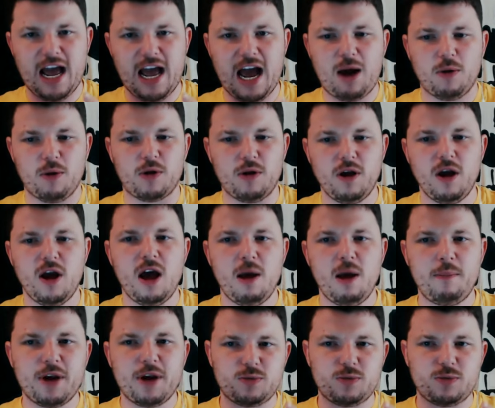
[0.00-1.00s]
in how
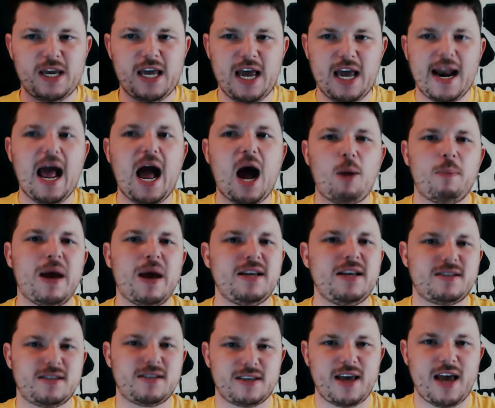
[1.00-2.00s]
because we can't
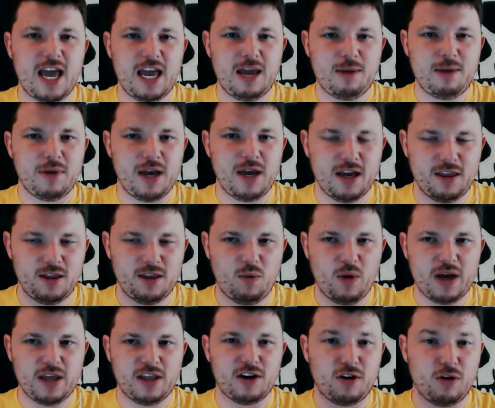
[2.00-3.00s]
outpace the game and the
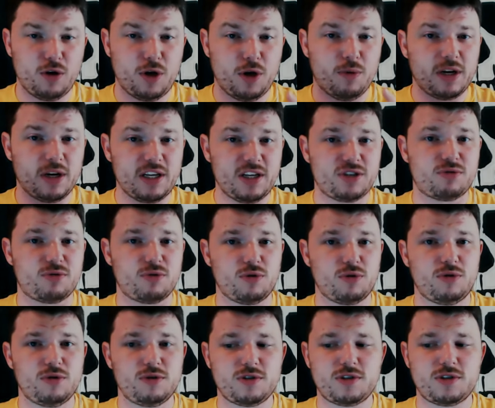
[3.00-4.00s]
way they're going to release
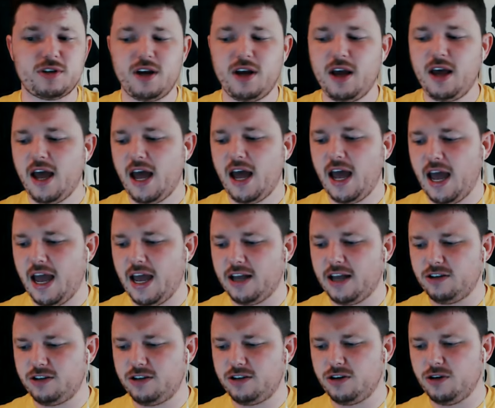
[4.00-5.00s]
rules,
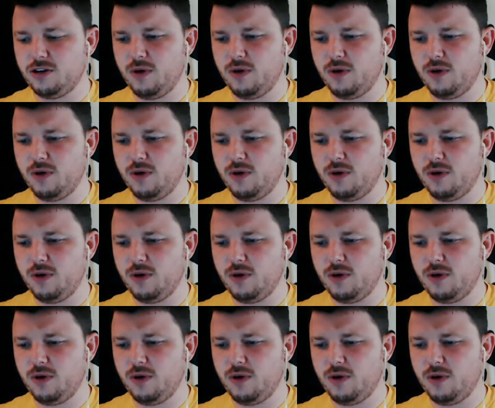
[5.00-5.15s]
and